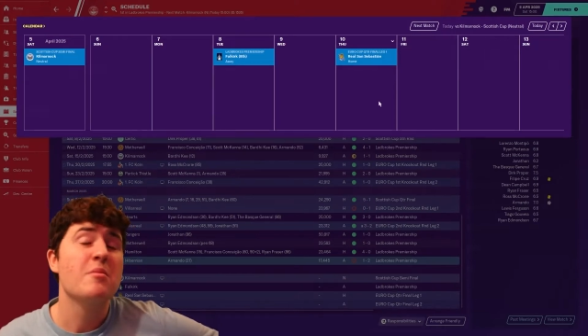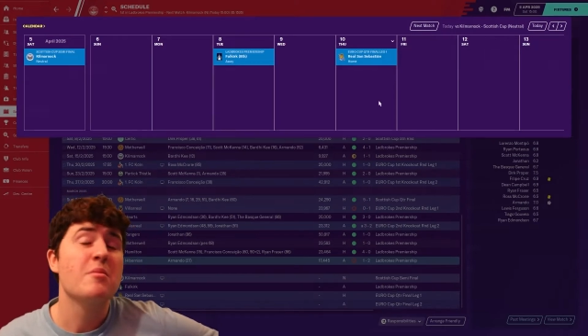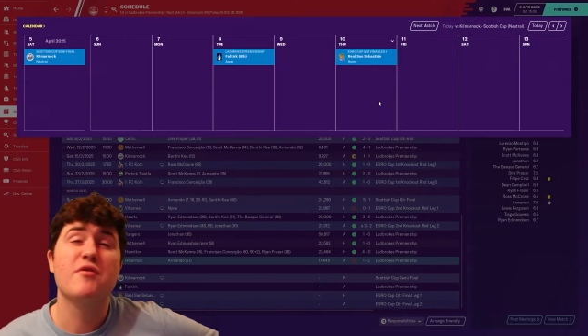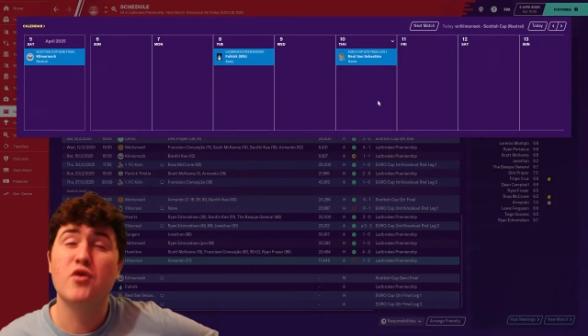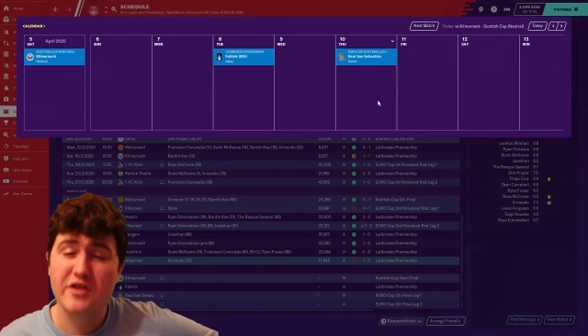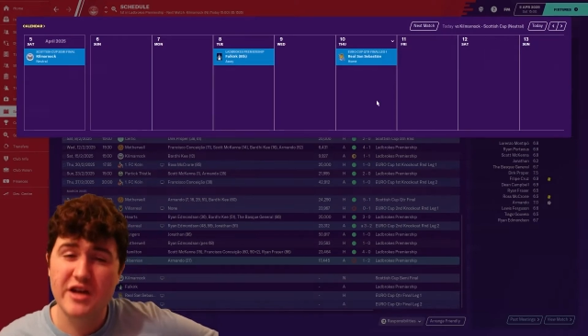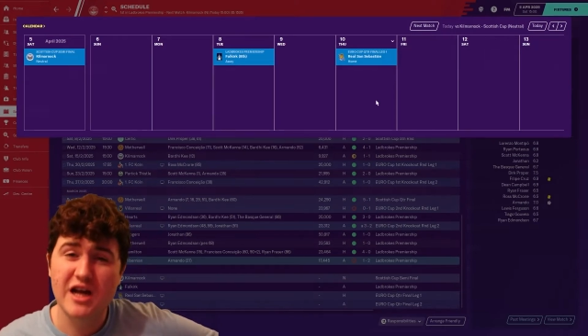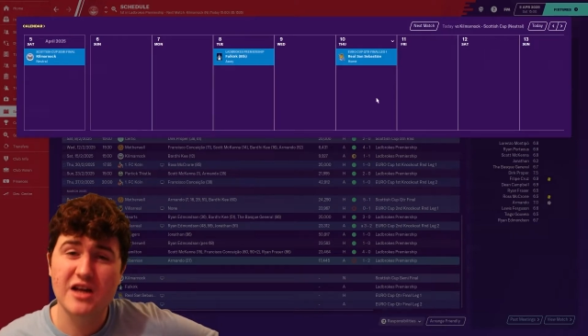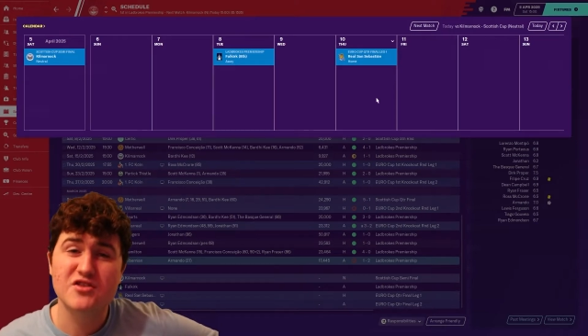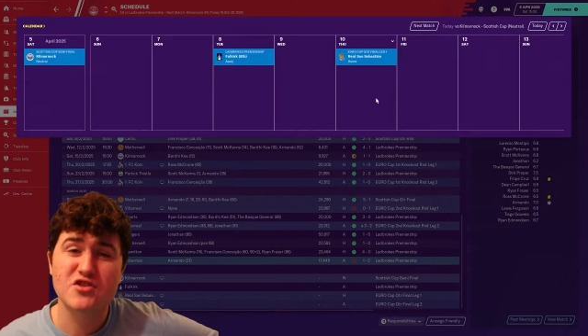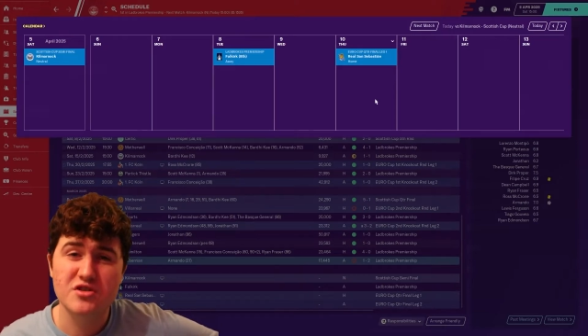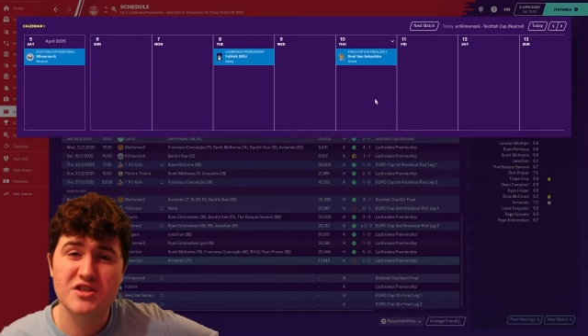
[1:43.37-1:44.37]
before Real
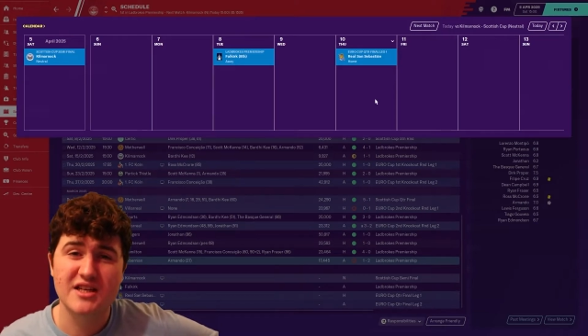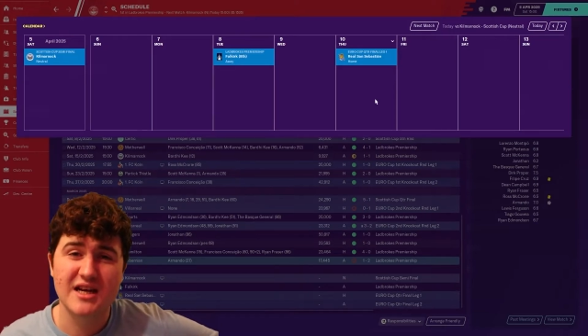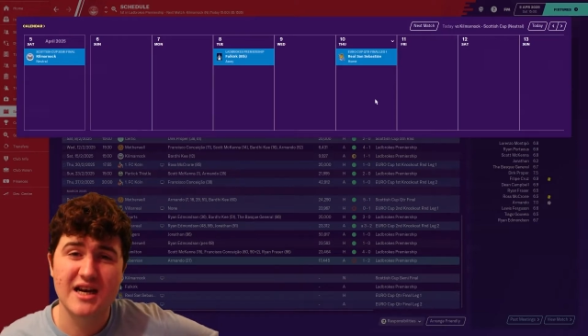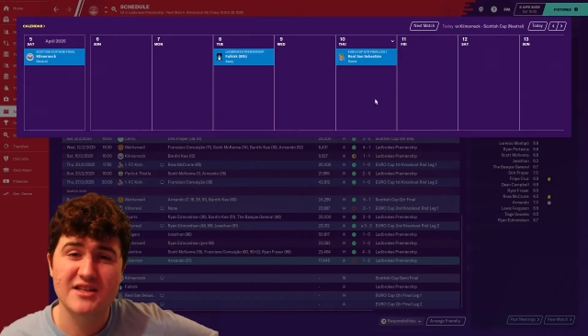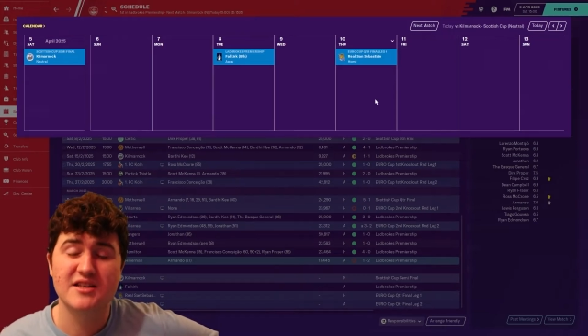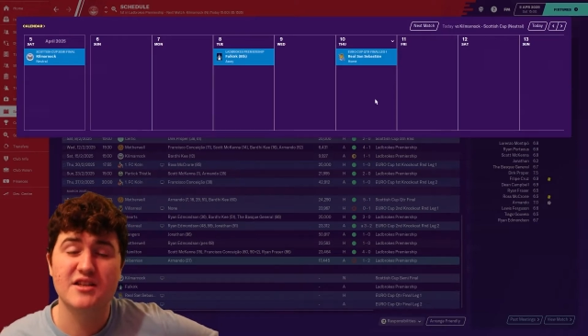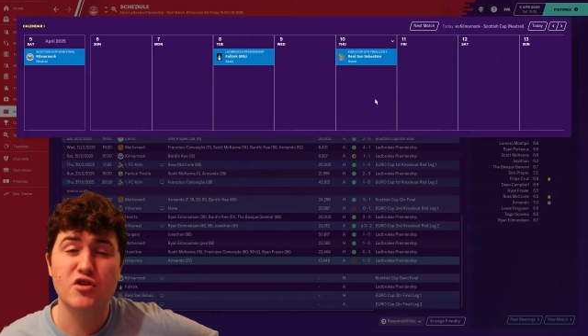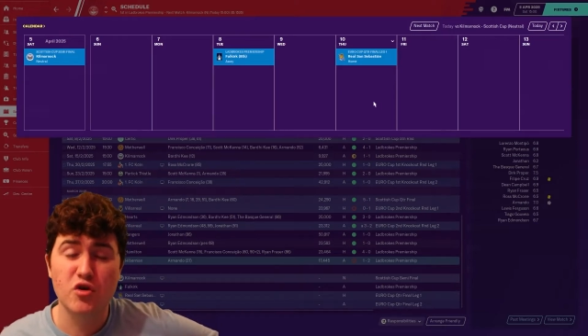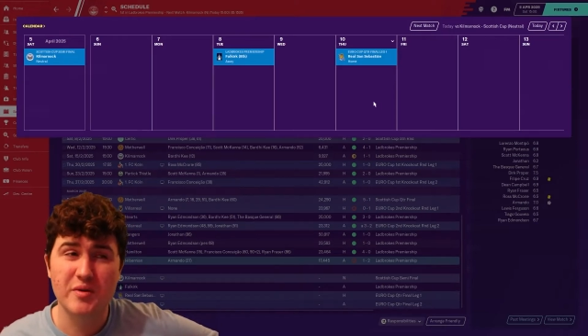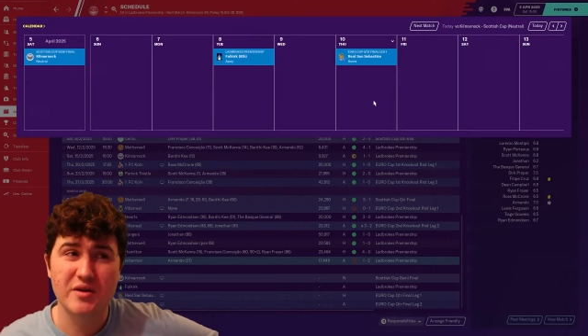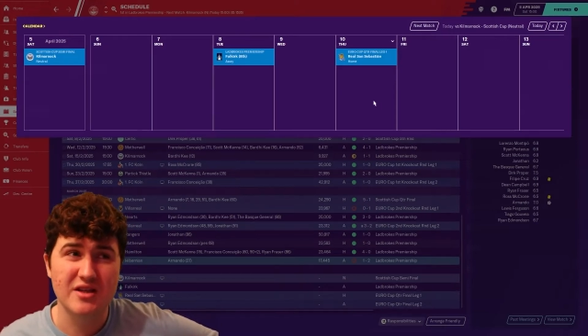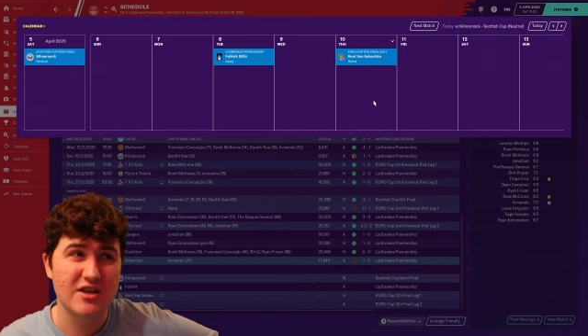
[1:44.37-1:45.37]
Sociedad in the
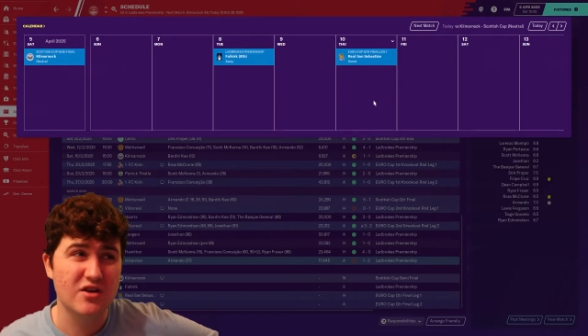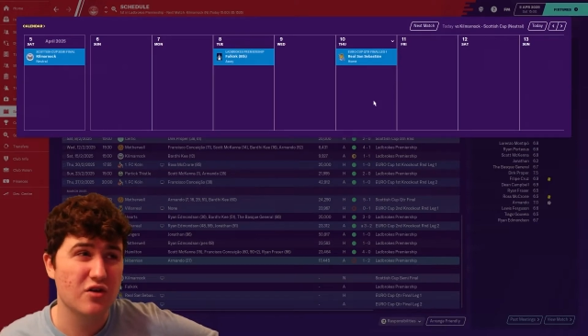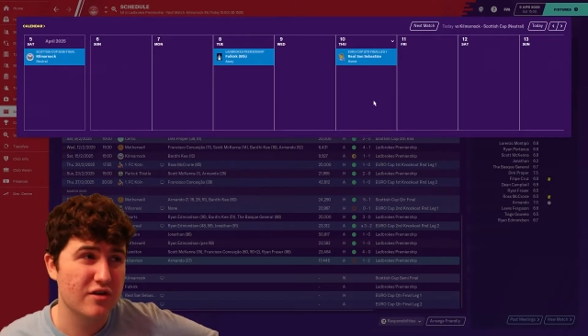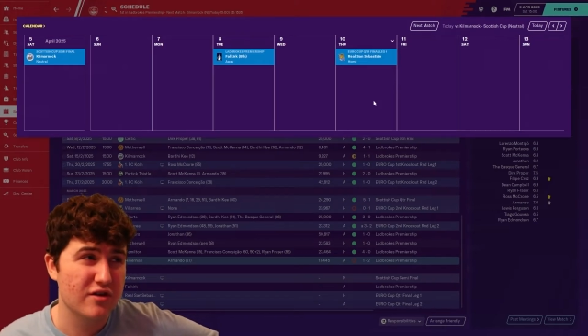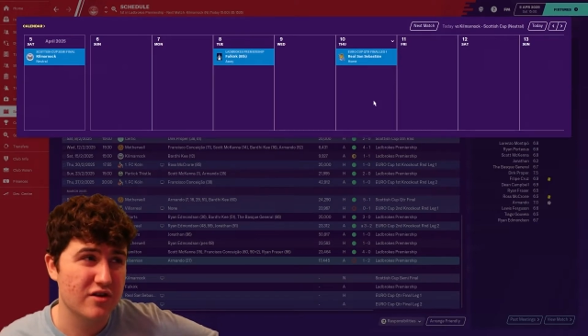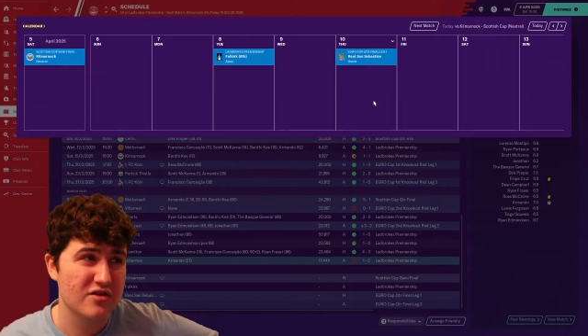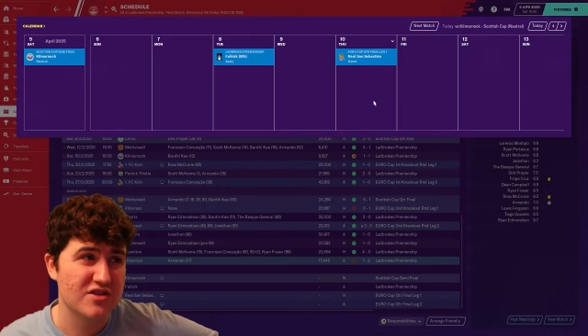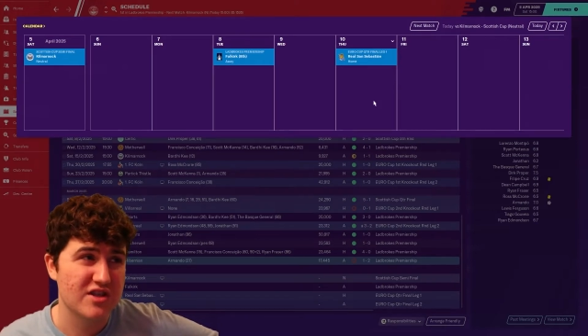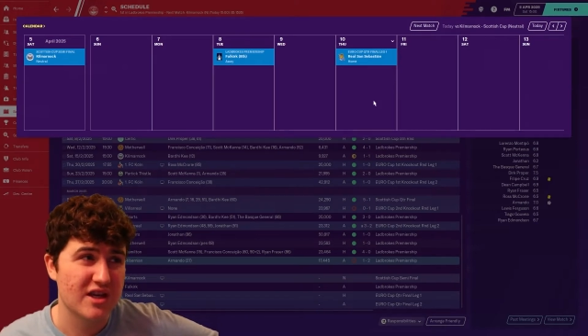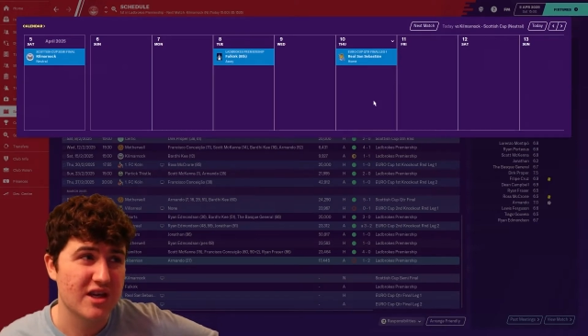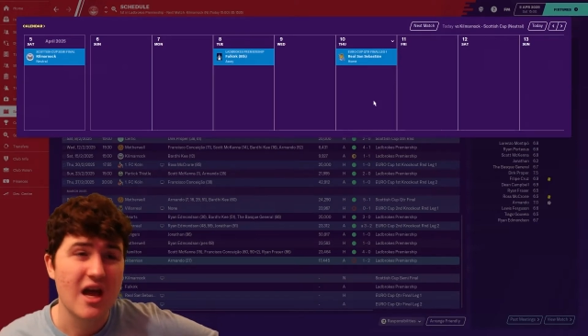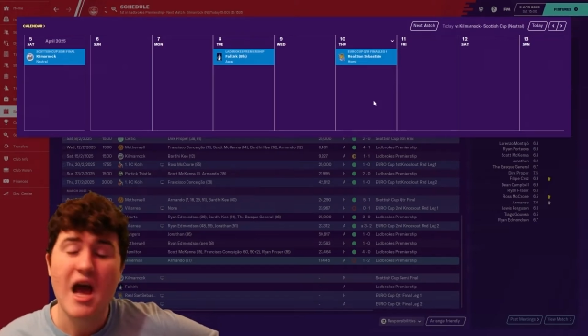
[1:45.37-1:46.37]
Europa League on Thursday.